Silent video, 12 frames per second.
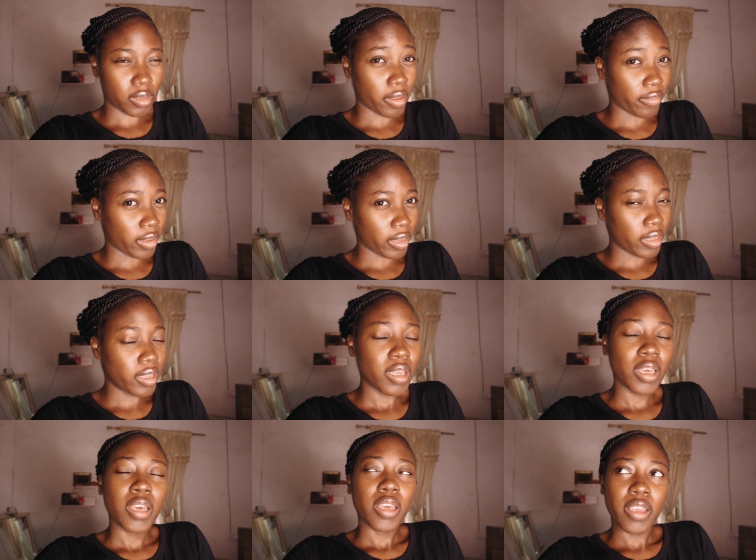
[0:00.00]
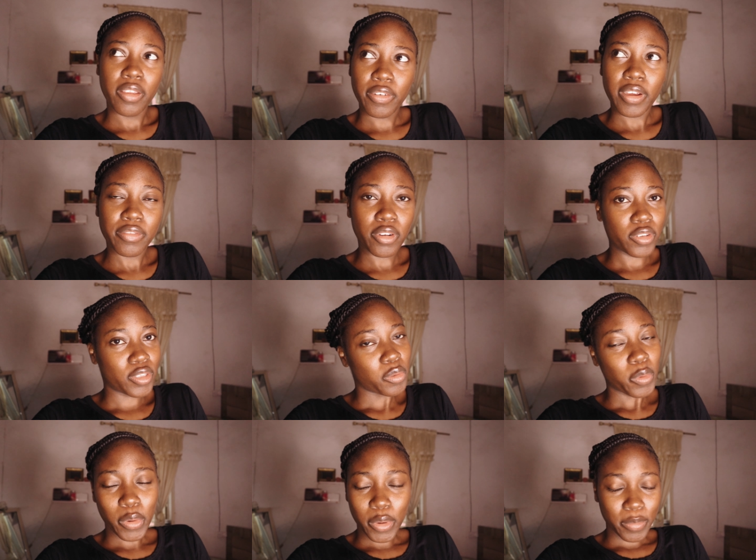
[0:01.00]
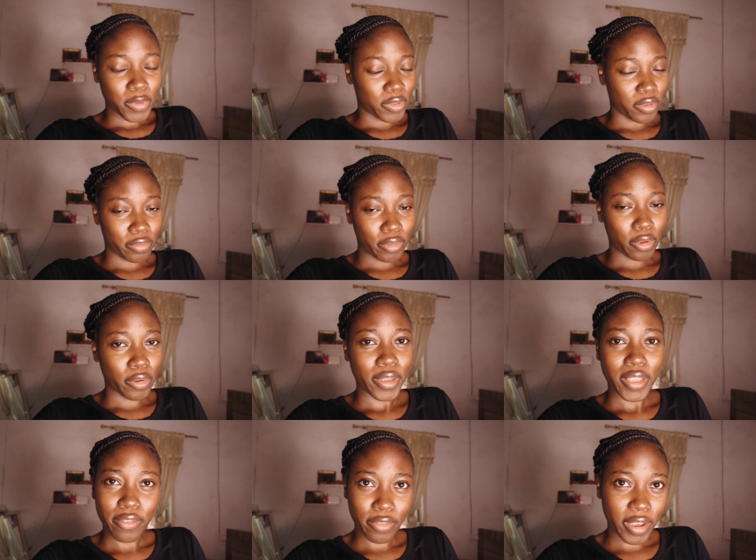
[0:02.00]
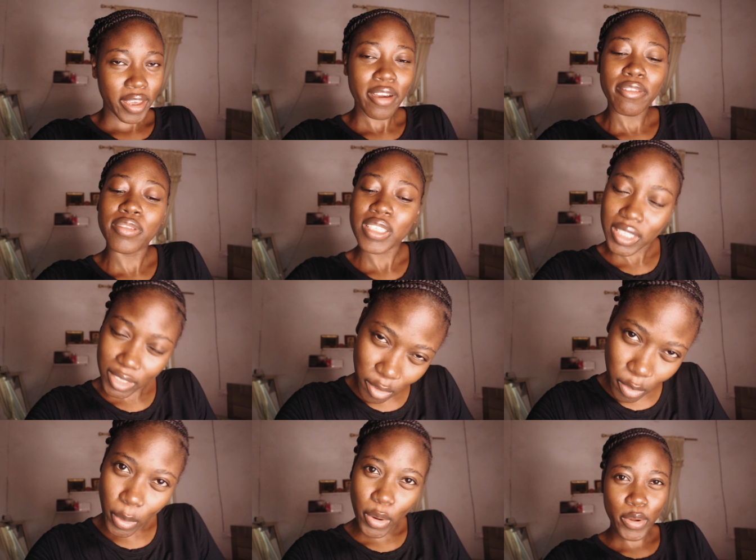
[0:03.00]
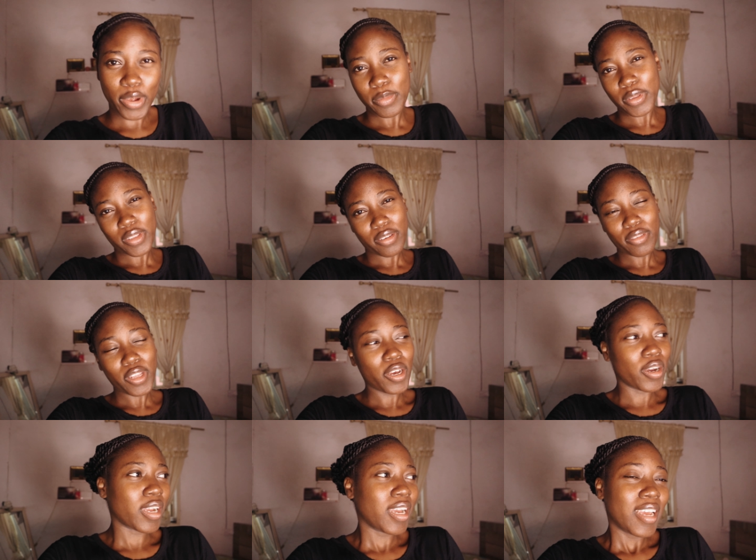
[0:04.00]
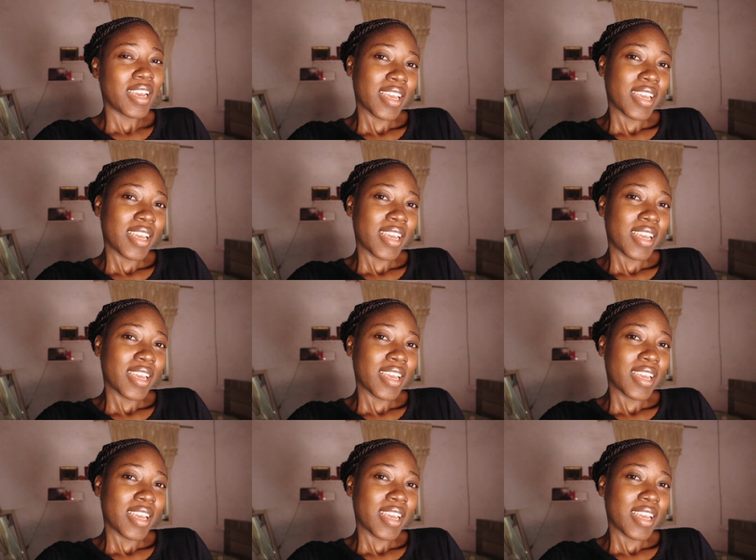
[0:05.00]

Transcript: Have I? If I've not, welcome to the vlog. If I am, still welcome to the vlog.